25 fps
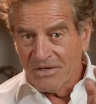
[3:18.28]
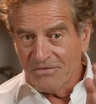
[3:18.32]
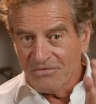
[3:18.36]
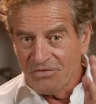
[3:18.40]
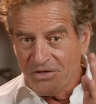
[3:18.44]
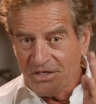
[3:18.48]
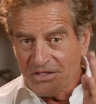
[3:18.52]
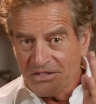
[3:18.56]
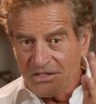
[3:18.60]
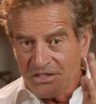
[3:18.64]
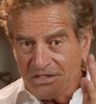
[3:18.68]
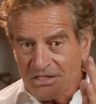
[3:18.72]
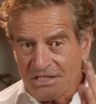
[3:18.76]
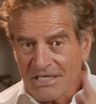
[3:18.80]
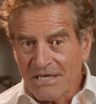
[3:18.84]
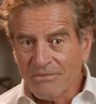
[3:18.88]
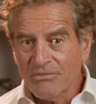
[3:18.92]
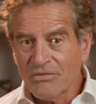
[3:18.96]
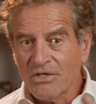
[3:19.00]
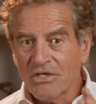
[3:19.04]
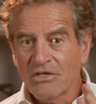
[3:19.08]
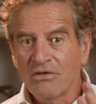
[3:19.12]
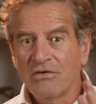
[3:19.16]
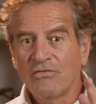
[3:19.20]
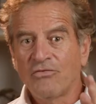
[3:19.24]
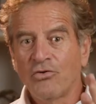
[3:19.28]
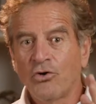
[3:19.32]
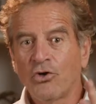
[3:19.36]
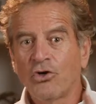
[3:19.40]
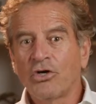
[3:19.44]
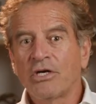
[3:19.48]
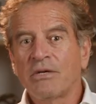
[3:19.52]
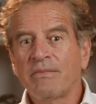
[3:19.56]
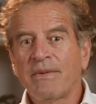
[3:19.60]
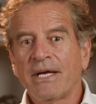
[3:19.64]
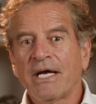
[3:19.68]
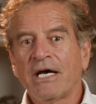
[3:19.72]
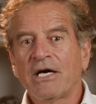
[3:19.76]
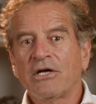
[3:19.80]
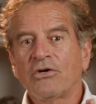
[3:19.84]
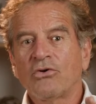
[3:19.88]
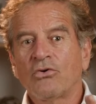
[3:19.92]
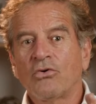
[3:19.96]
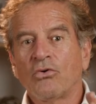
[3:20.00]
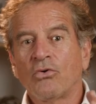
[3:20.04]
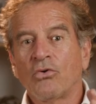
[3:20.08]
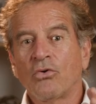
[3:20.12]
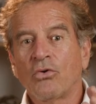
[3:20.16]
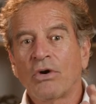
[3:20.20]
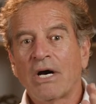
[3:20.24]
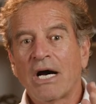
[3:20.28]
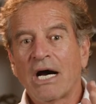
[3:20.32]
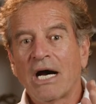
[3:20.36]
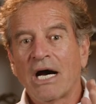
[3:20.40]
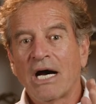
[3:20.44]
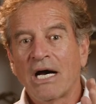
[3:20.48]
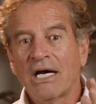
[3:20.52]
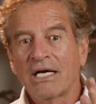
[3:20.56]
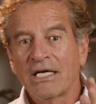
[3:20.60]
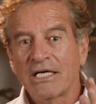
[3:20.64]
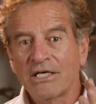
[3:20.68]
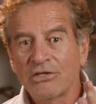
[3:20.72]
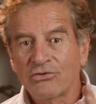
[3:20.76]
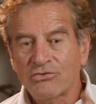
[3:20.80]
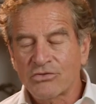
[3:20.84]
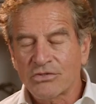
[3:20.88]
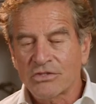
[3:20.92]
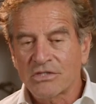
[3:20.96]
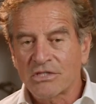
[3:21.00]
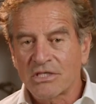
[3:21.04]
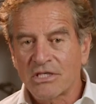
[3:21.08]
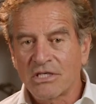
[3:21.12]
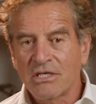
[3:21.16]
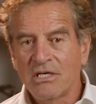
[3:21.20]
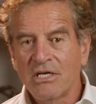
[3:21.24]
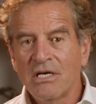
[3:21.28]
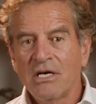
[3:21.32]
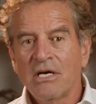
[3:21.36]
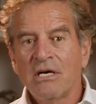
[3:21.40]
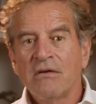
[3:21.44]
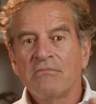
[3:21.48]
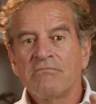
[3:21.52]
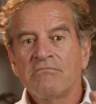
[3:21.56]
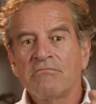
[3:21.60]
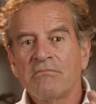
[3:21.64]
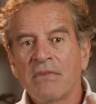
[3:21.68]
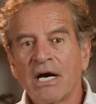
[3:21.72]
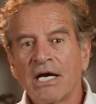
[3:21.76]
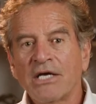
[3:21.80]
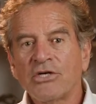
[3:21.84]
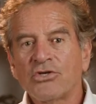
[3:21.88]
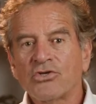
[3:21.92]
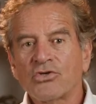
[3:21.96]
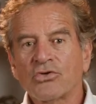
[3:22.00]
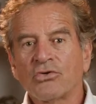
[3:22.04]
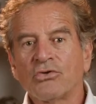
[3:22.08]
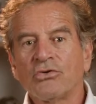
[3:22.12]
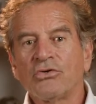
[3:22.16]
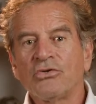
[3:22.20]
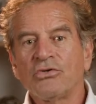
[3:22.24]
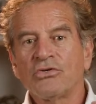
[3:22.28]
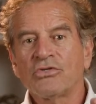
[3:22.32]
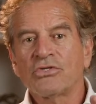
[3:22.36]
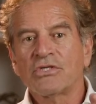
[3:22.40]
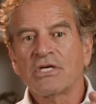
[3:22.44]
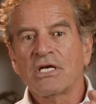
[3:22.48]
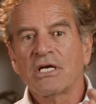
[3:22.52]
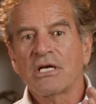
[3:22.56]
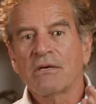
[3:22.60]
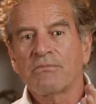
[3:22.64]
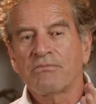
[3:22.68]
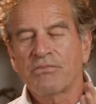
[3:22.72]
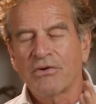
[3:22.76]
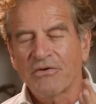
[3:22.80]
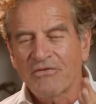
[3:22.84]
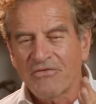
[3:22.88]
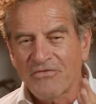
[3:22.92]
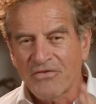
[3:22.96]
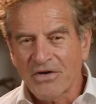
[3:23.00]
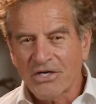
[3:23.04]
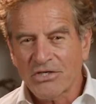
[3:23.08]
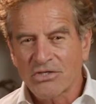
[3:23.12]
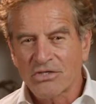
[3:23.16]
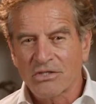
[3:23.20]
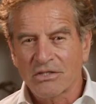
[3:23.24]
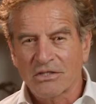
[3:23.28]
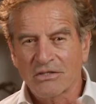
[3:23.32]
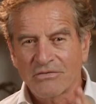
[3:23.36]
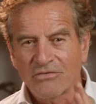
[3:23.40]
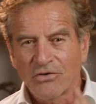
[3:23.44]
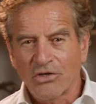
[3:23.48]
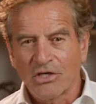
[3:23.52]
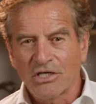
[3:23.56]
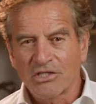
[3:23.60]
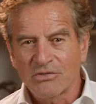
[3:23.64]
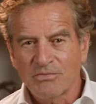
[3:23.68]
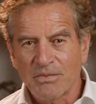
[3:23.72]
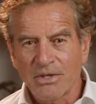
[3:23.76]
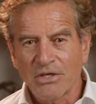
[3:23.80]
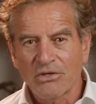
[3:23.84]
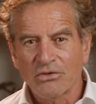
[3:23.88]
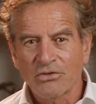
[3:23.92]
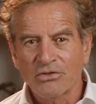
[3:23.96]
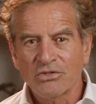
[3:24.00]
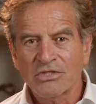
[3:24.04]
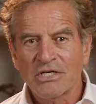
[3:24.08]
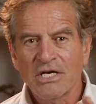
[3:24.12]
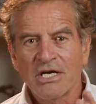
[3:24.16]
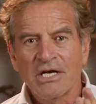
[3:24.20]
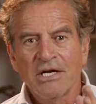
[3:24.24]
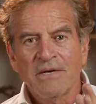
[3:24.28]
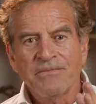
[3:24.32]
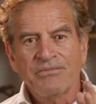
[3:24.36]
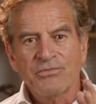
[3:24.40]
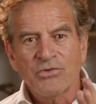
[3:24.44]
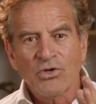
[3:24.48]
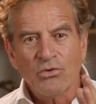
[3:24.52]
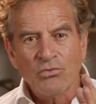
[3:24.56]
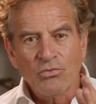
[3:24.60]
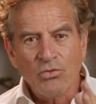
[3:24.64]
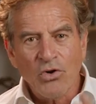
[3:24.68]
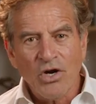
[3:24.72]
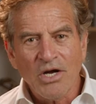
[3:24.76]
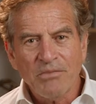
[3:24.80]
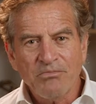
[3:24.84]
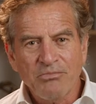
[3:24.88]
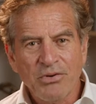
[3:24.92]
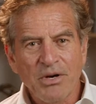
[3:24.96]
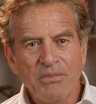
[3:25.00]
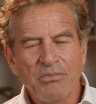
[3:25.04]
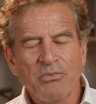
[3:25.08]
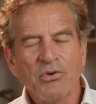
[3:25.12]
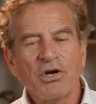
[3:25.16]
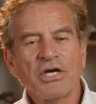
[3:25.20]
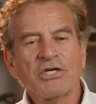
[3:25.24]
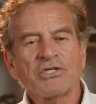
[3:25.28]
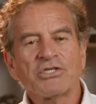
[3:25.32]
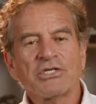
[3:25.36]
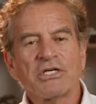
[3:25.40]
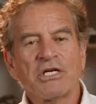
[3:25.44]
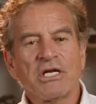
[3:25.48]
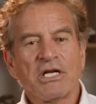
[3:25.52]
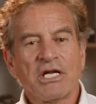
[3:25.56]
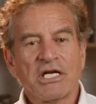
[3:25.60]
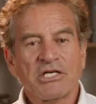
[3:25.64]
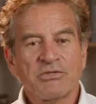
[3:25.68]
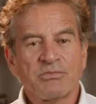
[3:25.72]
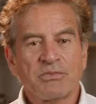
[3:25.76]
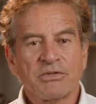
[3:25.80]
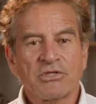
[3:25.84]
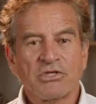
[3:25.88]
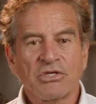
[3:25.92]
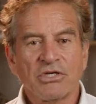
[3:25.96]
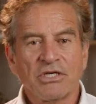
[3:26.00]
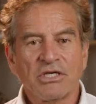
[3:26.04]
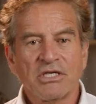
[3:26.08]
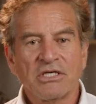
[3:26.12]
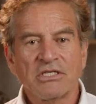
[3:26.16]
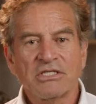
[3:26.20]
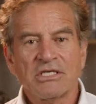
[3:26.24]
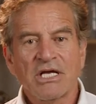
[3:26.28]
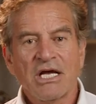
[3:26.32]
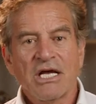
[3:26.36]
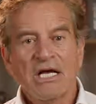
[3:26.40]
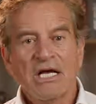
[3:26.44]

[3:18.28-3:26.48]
If this is something you've heard about or are interested in, make sure you seek professional advice because the right preparation and expertise